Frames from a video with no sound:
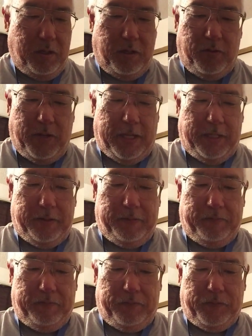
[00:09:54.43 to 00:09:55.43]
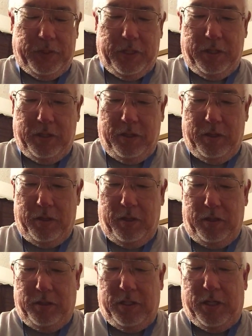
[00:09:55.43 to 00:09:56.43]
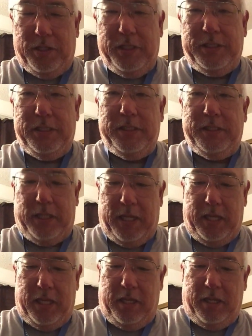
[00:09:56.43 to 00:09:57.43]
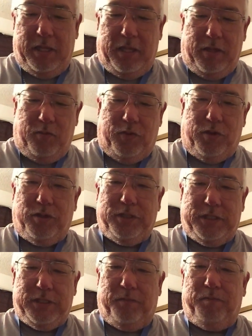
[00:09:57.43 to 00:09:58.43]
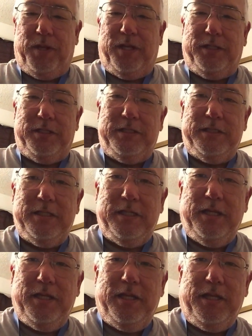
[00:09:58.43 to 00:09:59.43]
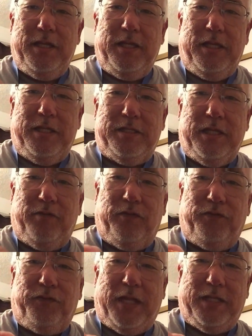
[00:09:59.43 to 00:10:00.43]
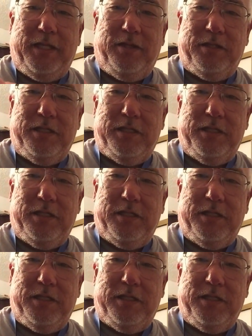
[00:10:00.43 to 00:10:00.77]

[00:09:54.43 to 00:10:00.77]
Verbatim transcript: All right. Now this is a, we call this a bugs. Instead of a flat tail,